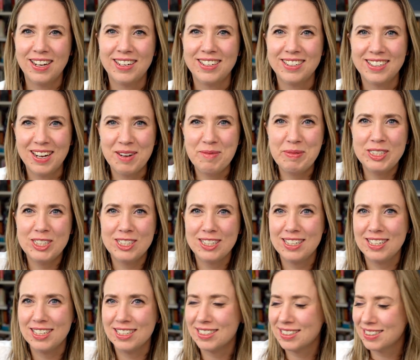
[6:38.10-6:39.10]
I'm a
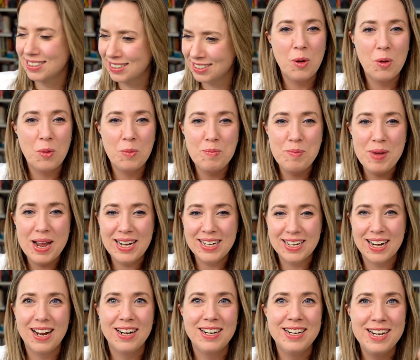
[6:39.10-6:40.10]
genius. Matt,
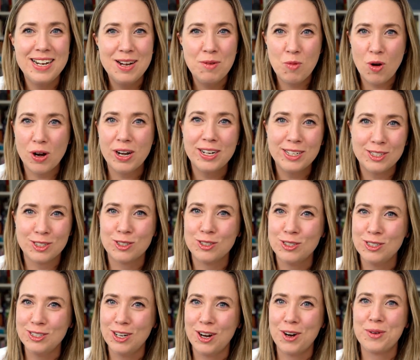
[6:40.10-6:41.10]
what I do
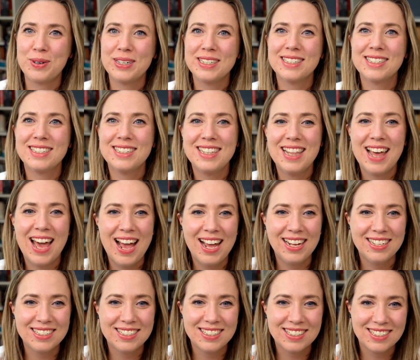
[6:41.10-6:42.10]
know is
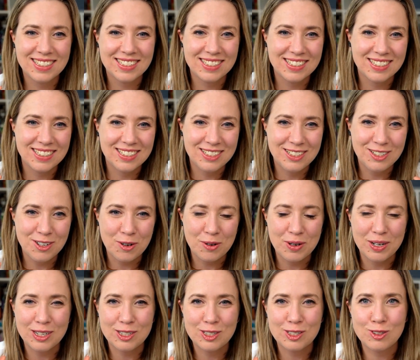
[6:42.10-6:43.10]
that,
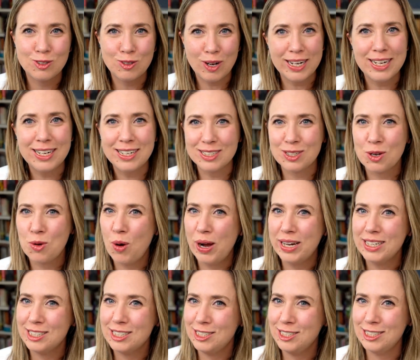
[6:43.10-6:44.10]
Australia is
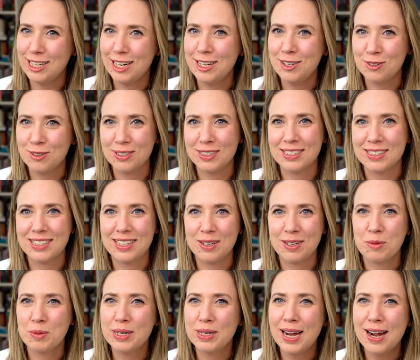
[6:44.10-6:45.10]
quite generous here.
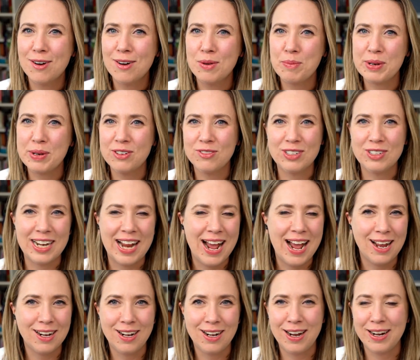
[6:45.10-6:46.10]
We are a bit of an
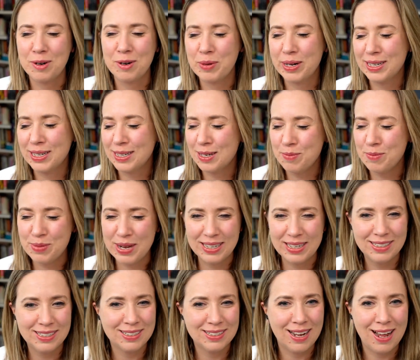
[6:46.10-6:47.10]
outlier when compared
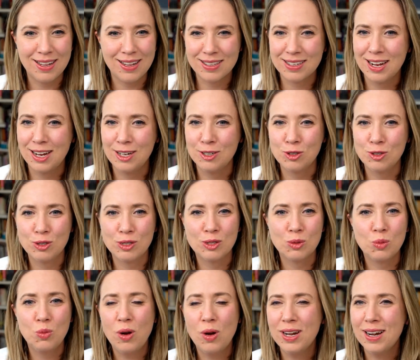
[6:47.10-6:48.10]
to other countries.
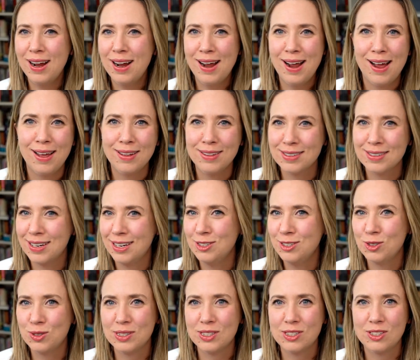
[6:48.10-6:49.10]
What are other
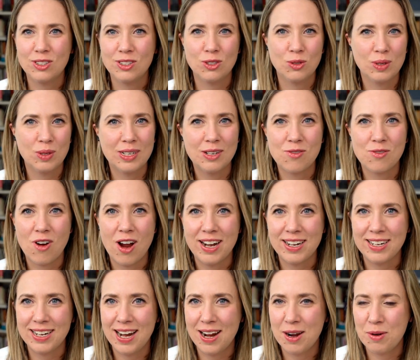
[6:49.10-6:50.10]
countries doing right
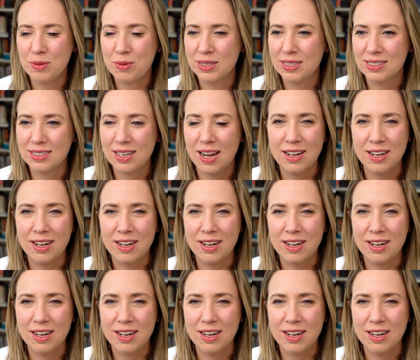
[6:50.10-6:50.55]
now with this kind of